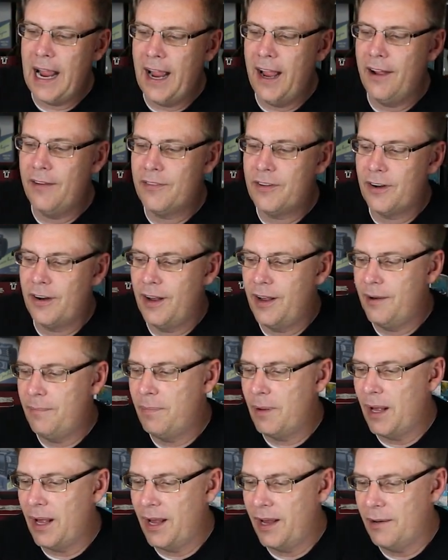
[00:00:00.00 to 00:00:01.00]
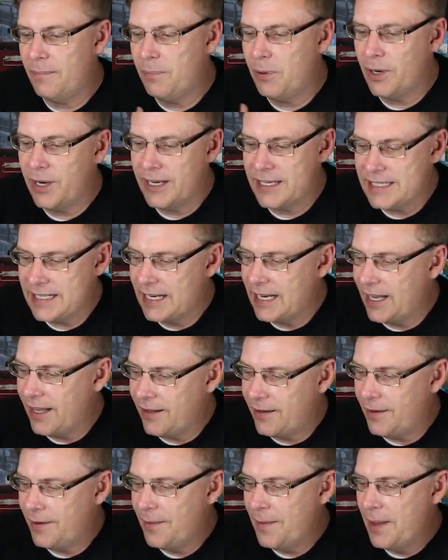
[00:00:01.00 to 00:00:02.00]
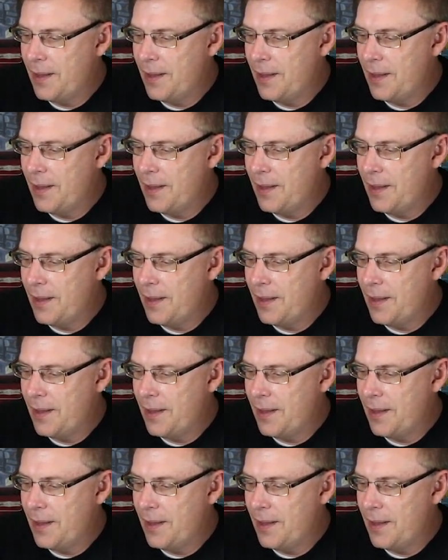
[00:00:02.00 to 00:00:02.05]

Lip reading: after I had put it together